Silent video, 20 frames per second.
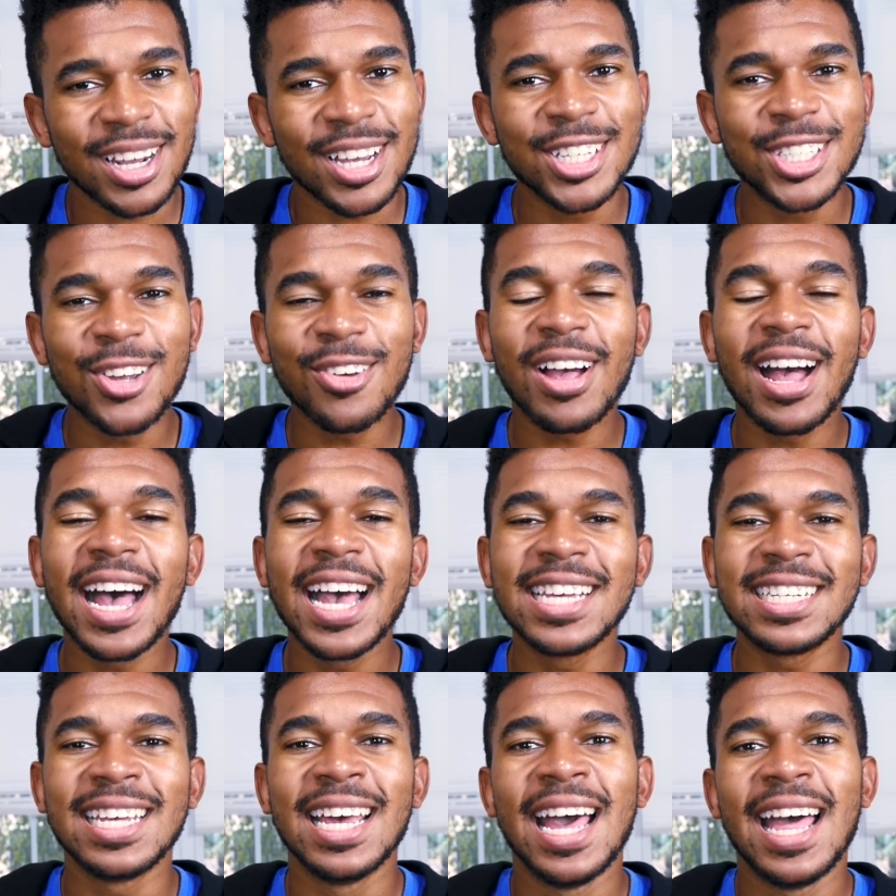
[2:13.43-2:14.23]
So
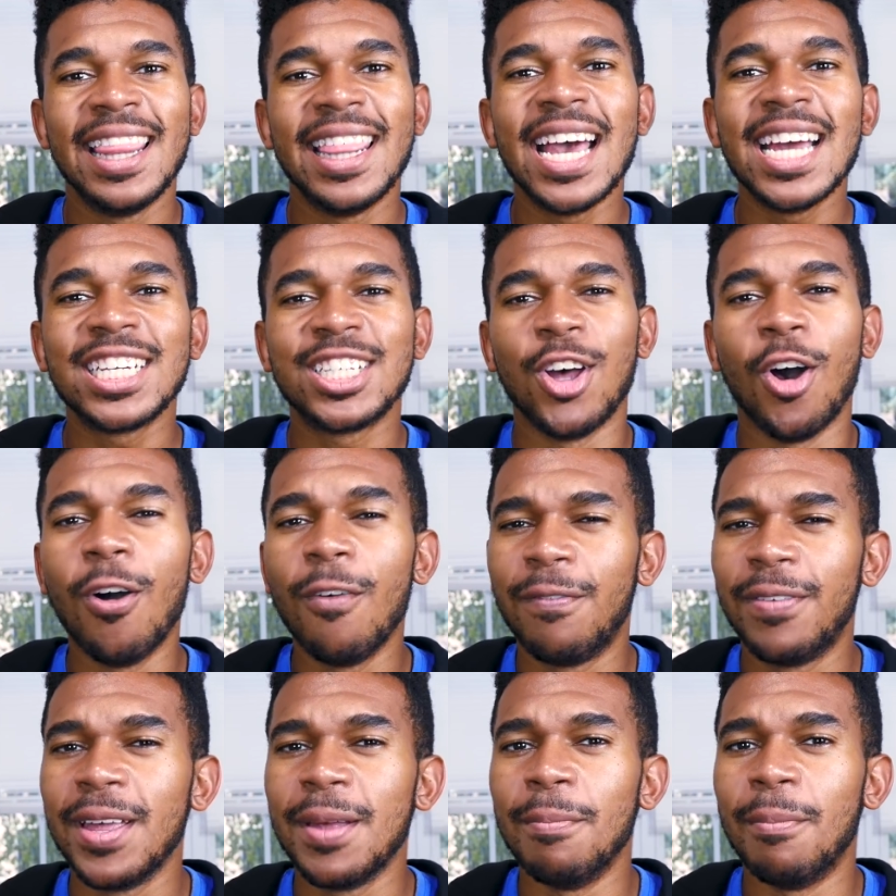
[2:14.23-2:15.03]
guys, that's
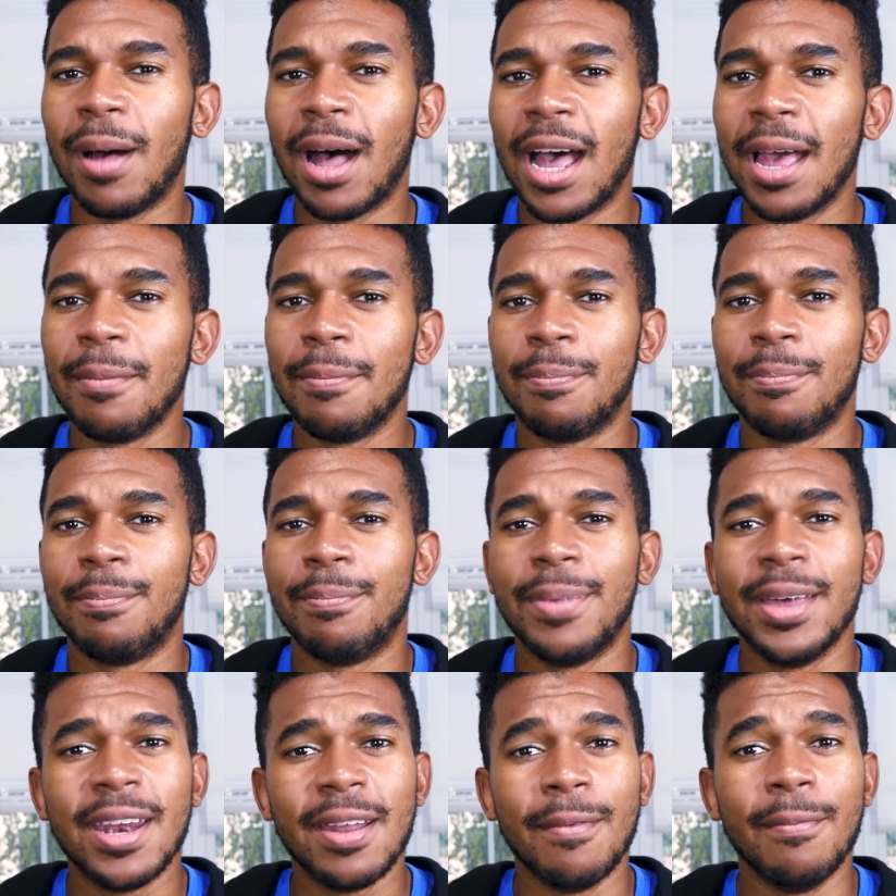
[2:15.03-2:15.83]
hopefully my
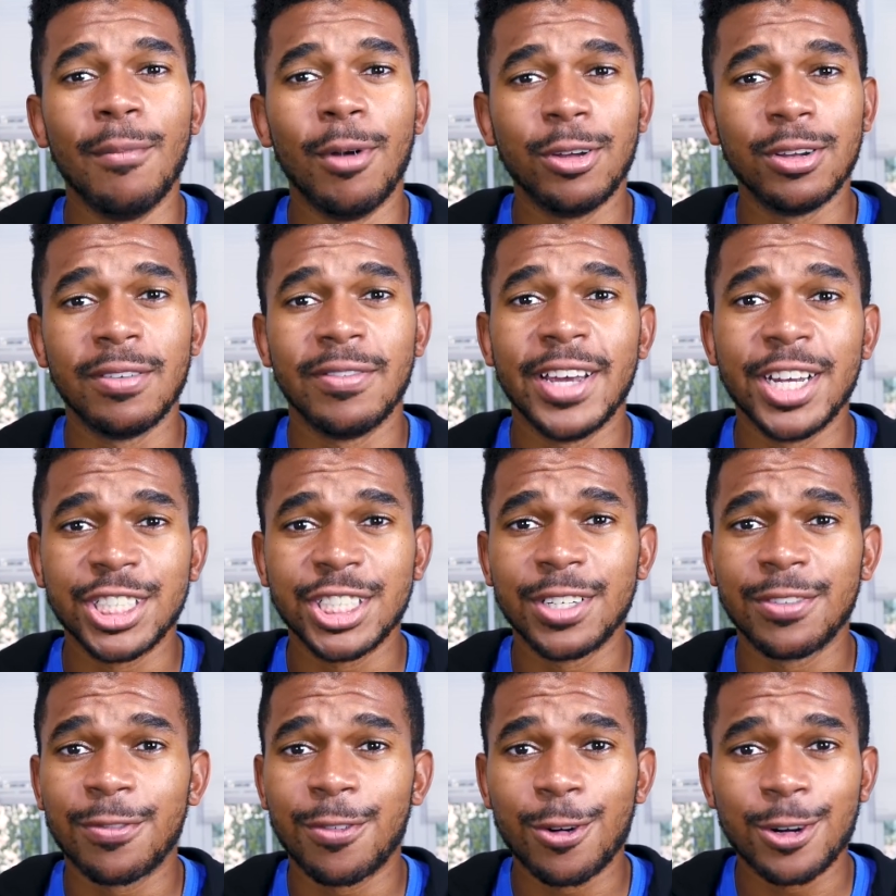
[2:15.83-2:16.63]
bit of
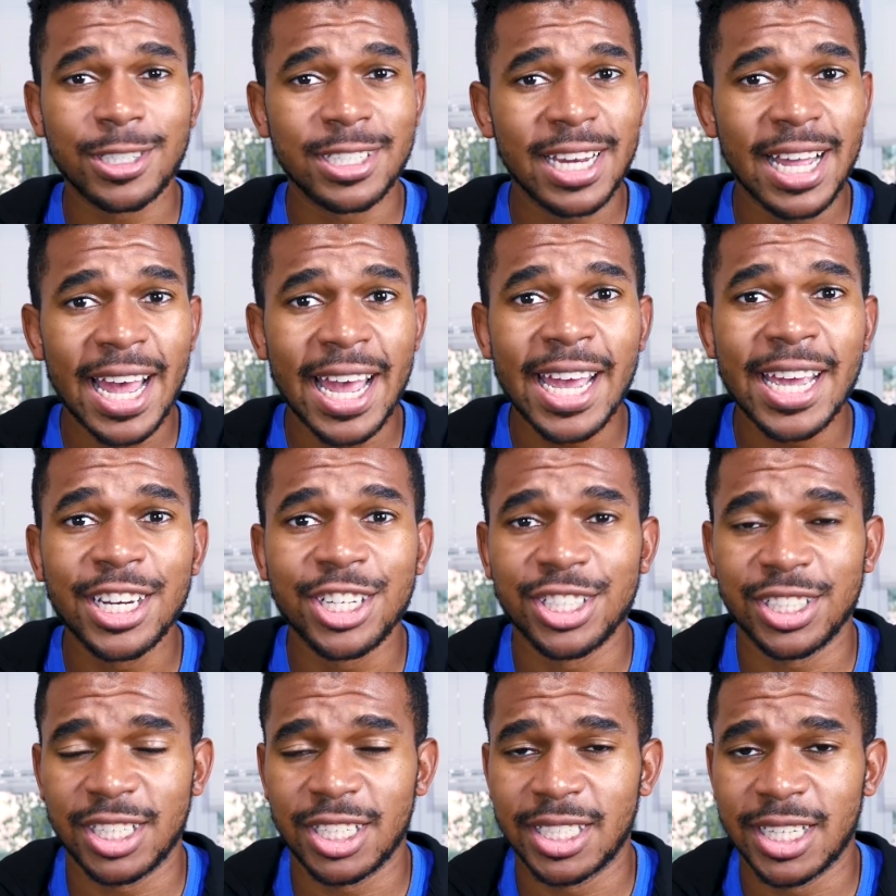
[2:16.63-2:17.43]
motivation for today,
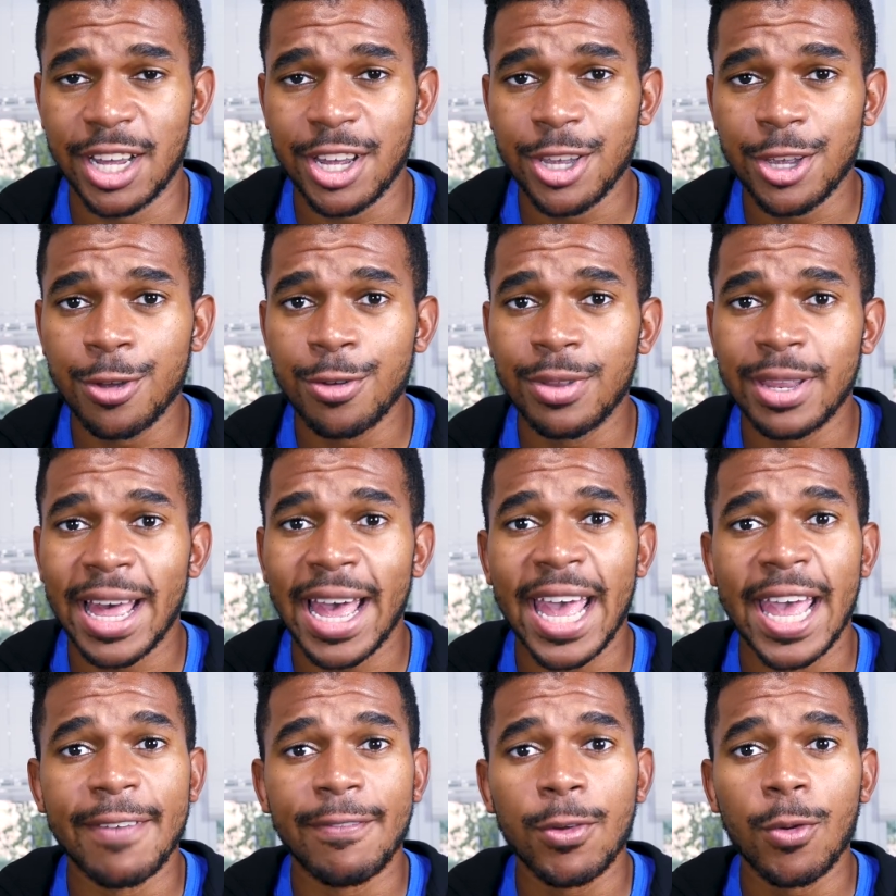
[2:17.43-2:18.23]
just to tell you
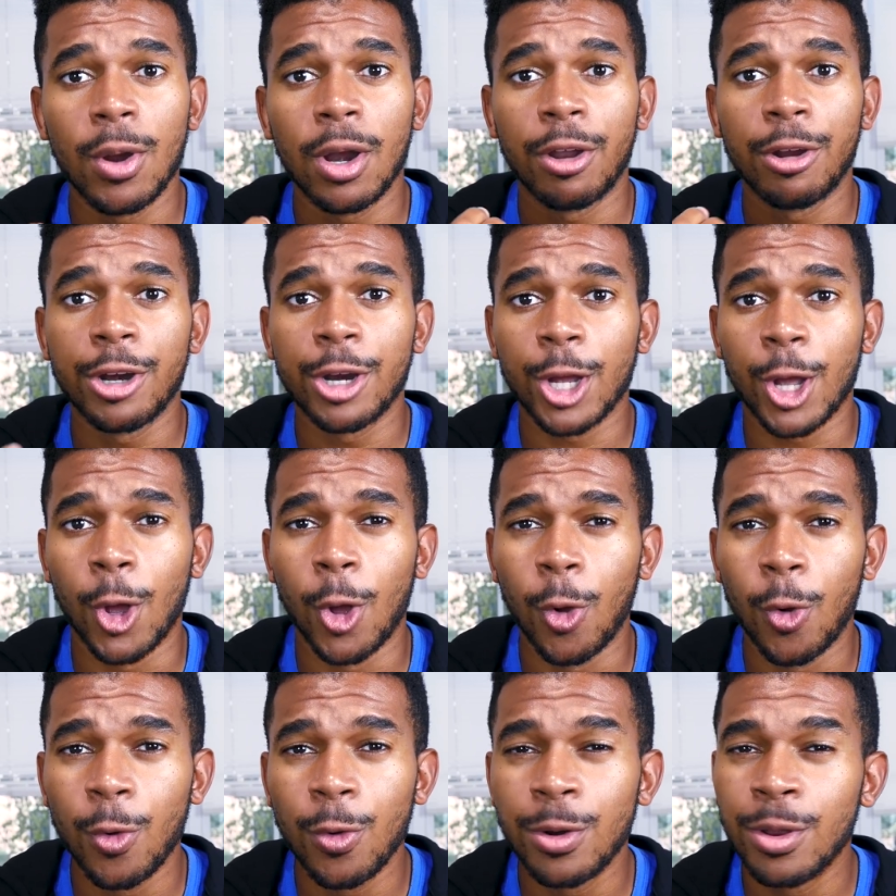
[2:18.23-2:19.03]
that if you want to learn to
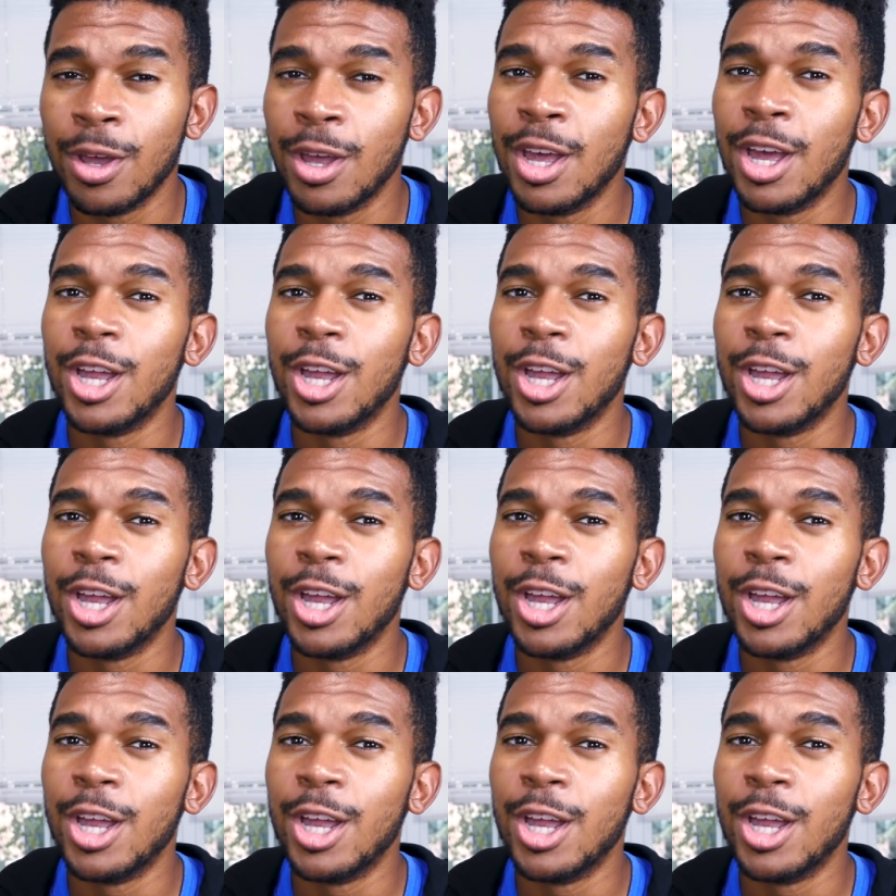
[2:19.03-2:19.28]
code,